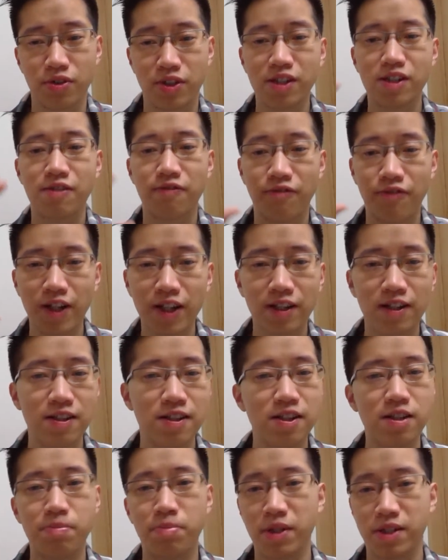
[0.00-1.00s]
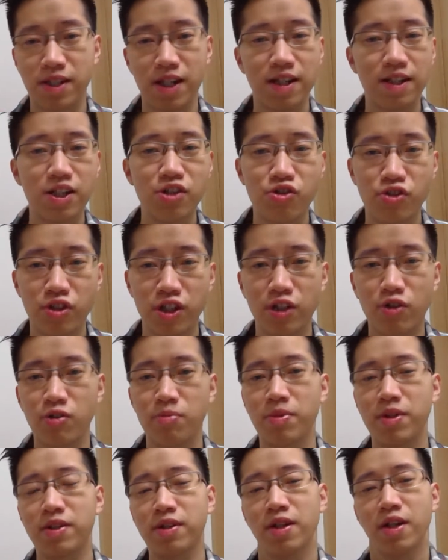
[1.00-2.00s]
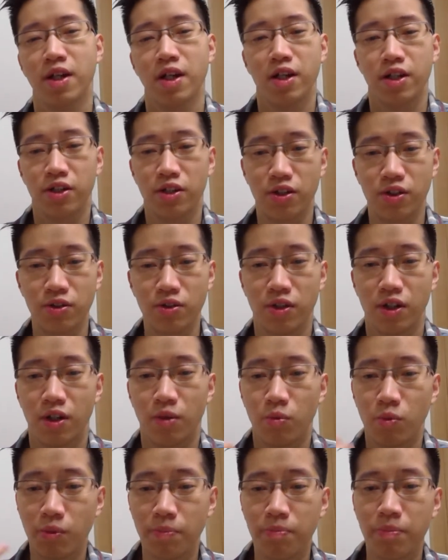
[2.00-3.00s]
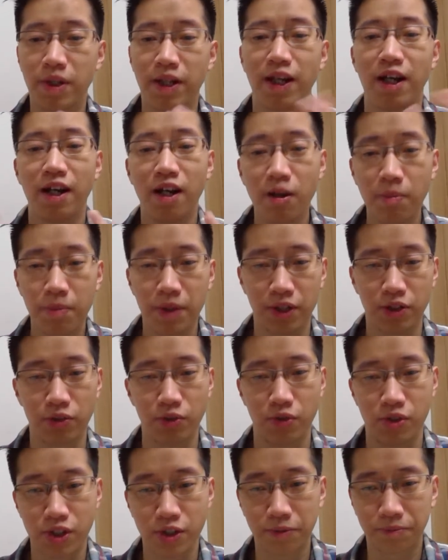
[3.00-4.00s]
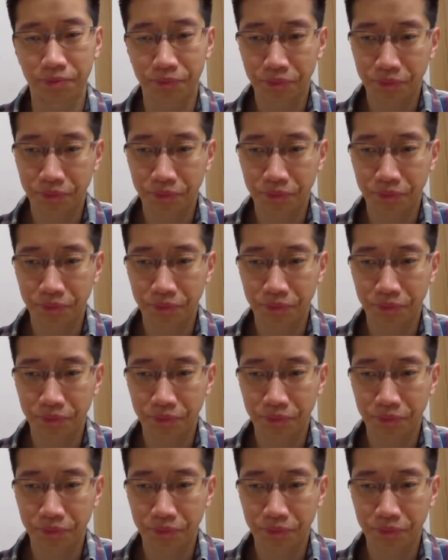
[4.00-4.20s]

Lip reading: these figures, percentage increment, would be helping you. So